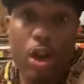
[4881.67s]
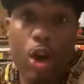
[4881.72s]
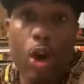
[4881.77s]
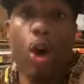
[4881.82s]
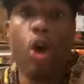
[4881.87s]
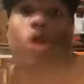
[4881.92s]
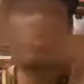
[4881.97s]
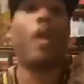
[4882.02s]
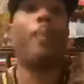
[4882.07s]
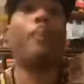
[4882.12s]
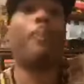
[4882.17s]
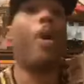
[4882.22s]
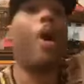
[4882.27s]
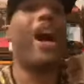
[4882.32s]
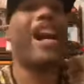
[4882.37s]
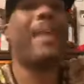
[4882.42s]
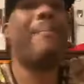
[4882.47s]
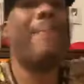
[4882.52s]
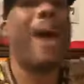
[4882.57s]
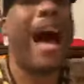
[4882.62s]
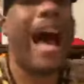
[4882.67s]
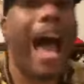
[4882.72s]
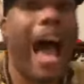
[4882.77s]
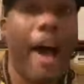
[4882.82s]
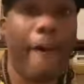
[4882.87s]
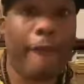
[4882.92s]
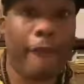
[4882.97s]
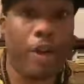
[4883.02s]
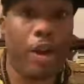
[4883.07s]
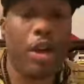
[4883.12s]
who supported
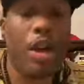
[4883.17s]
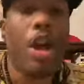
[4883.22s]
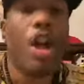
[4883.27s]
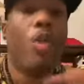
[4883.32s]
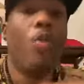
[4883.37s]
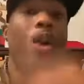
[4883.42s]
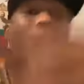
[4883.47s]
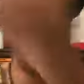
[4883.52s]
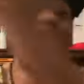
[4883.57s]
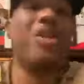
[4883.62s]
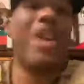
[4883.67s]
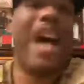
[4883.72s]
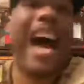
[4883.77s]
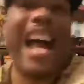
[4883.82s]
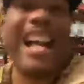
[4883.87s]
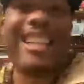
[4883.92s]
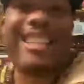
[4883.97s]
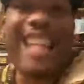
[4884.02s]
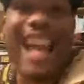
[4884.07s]
Biafra when the United